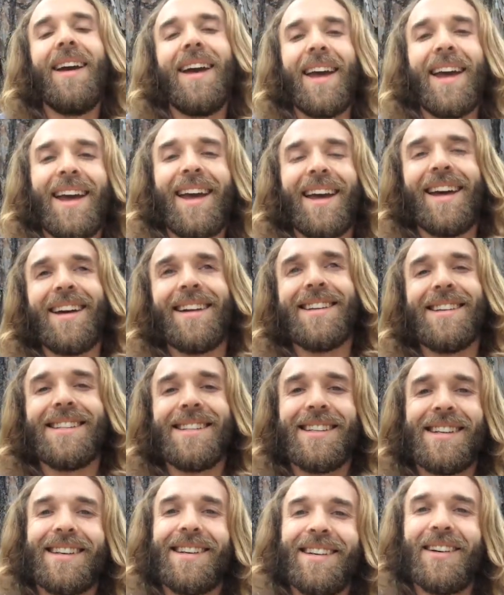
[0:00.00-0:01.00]

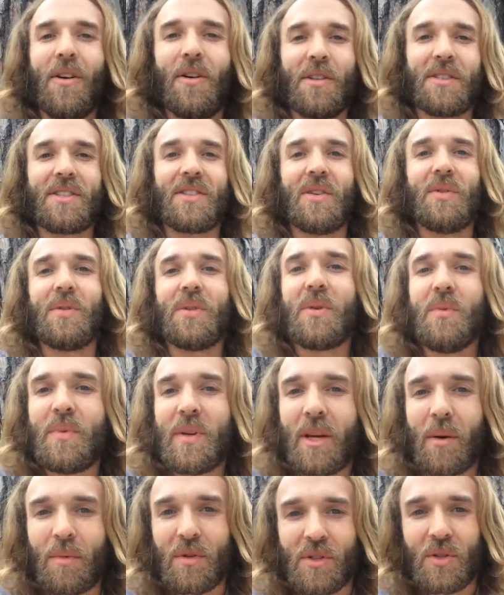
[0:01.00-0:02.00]
and also to
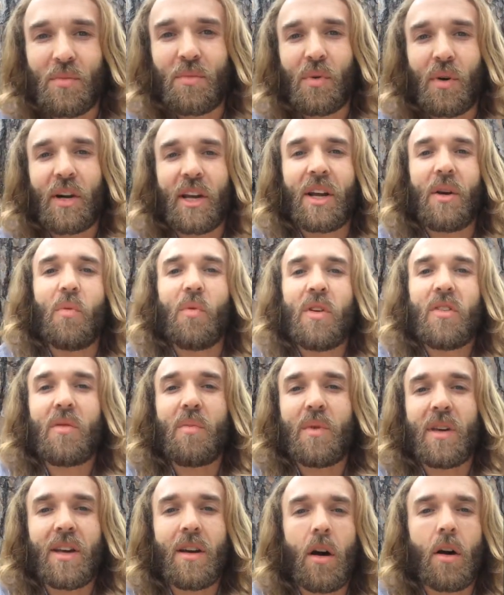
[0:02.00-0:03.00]
be able to bring it
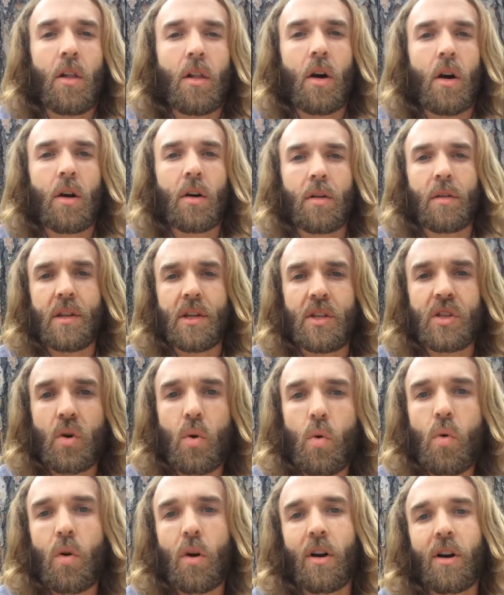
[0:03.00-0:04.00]
with me along the
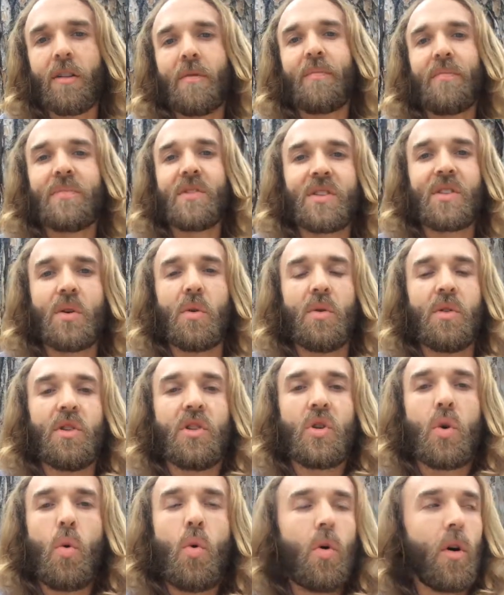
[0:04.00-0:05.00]
tour. So the
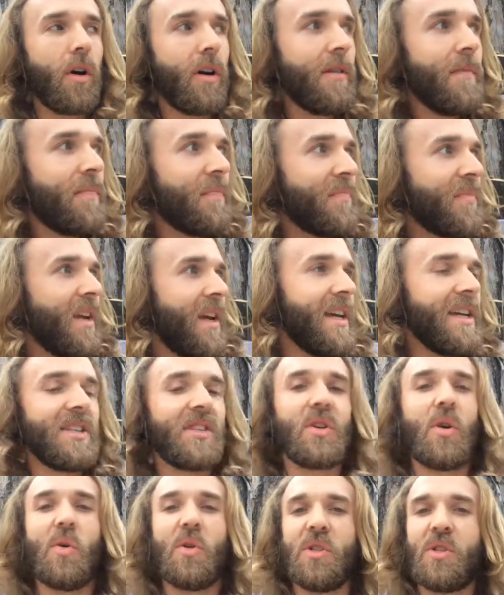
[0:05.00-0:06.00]
tour
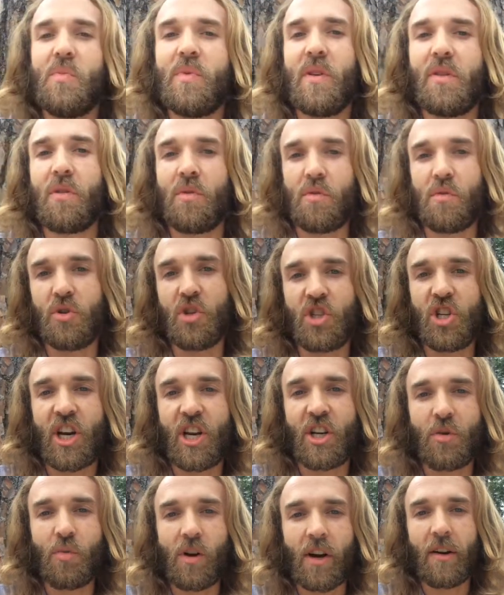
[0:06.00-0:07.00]
is going to be through
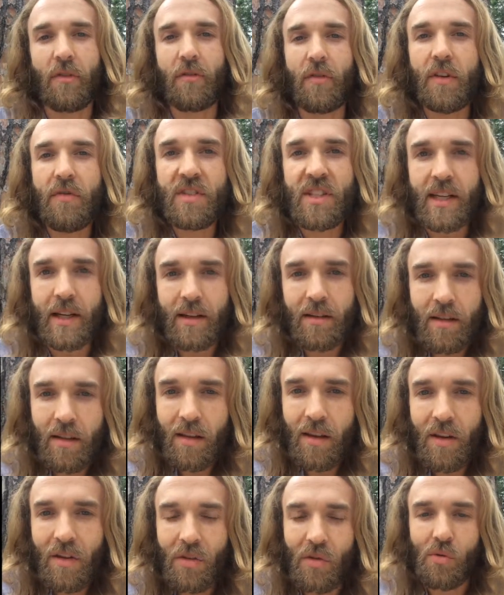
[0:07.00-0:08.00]
January 15th
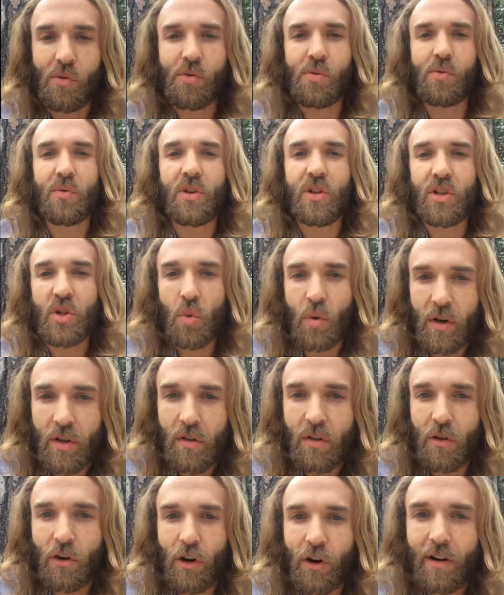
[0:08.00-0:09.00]
through the
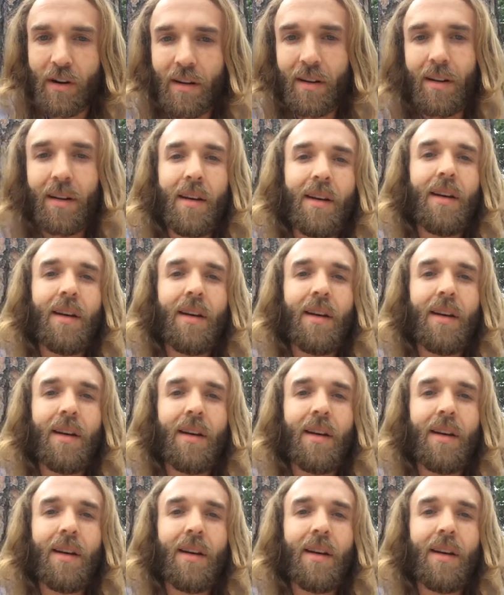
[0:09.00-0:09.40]
23rd.